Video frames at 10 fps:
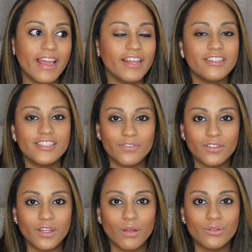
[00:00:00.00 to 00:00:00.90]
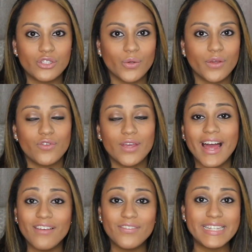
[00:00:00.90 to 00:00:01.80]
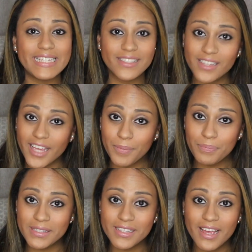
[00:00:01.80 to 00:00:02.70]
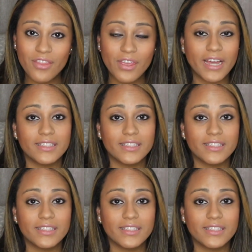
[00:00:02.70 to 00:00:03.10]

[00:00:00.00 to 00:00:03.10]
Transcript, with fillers: It is difficult, so if you have any tips that